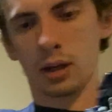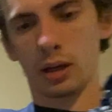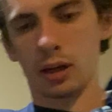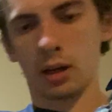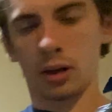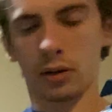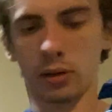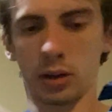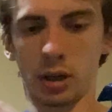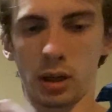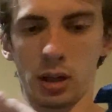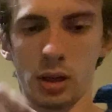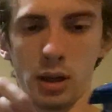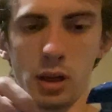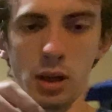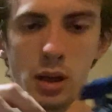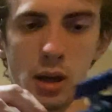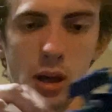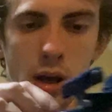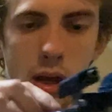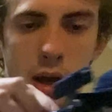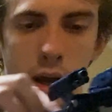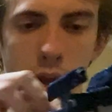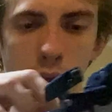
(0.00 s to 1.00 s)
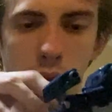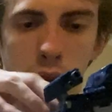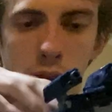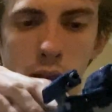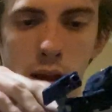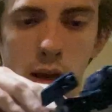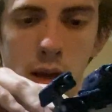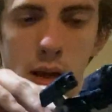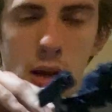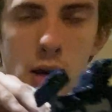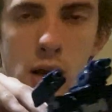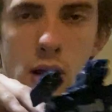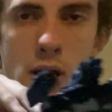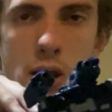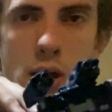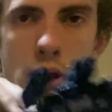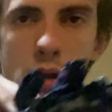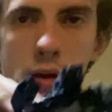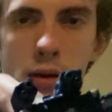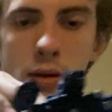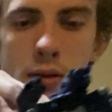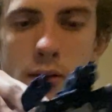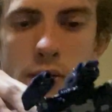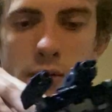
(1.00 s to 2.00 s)
Okay, and then
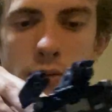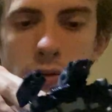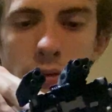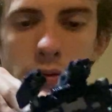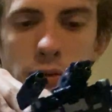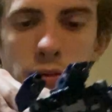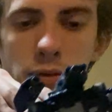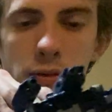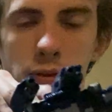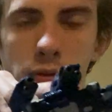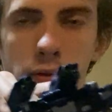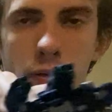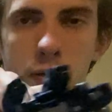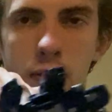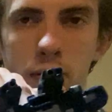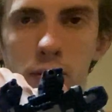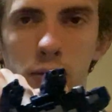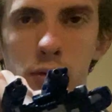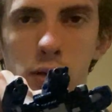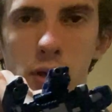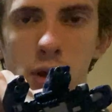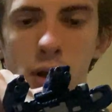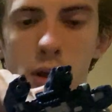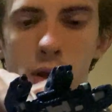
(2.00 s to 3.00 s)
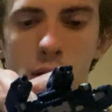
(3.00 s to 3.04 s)
fold.